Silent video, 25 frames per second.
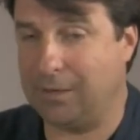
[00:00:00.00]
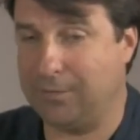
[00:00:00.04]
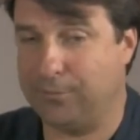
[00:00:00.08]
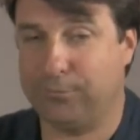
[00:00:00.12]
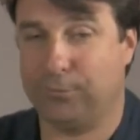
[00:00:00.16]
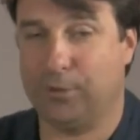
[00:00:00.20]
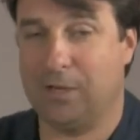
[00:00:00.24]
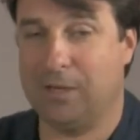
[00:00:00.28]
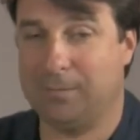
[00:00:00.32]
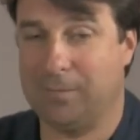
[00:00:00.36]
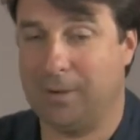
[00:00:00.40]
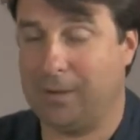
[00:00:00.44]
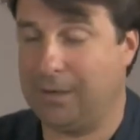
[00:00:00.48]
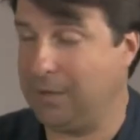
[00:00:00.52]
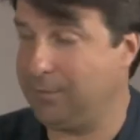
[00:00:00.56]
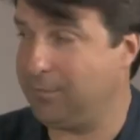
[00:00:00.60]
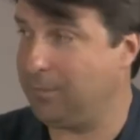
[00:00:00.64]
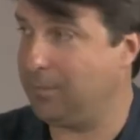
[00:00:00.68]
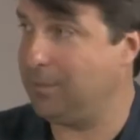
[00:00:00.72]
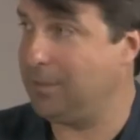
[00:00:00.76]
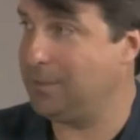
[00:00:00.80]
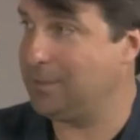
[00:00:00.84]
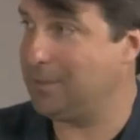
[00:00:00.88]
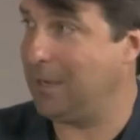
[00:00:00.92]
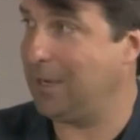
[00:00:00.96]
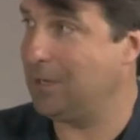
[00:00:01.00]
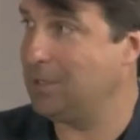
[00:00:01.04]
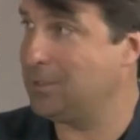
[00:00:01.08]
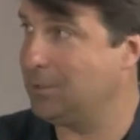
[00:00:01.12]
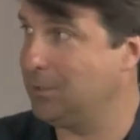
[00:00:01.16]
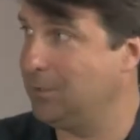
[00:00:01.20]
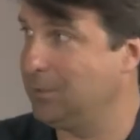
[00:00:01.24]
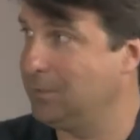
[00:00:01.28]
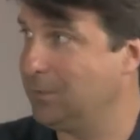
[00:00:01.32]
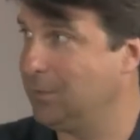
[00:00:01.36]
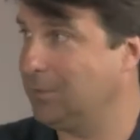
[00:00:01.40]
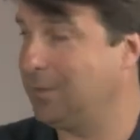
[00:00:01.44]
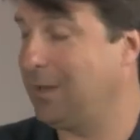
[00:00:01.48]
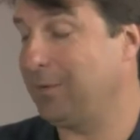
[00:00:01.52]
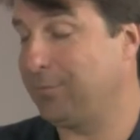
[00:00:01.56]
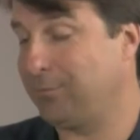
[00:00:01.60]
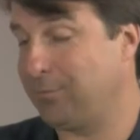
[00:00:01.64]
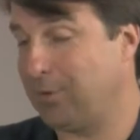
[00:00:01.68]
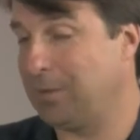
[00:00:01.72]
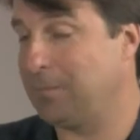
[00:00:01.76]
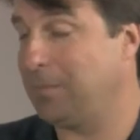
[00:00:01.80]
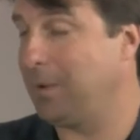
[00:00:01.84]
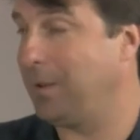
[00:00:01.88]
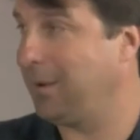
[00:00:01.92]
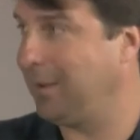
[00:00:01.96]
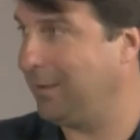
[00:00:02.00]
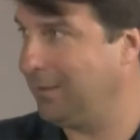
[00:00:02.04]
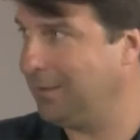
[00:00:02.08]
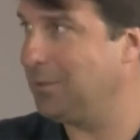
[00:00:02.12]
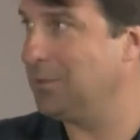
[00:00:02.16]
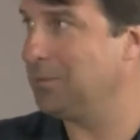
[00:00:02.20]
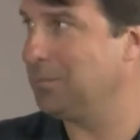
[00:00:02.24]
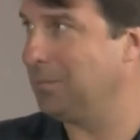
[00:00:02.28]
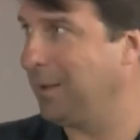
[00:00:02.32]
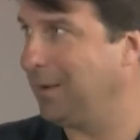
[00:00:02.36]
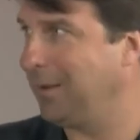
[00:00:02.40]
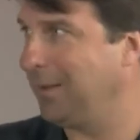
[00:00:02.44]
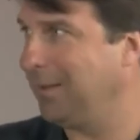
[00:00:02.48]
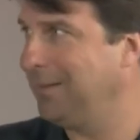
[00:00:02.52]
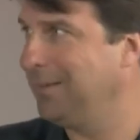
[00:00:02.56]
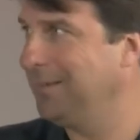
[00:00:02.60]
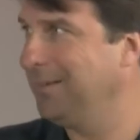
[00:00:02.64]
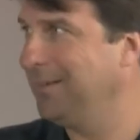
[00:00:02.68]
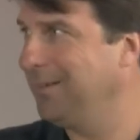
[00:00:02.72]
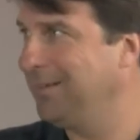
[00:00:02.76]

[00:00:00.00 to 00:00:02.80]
free money from these angels, or not free money, good money,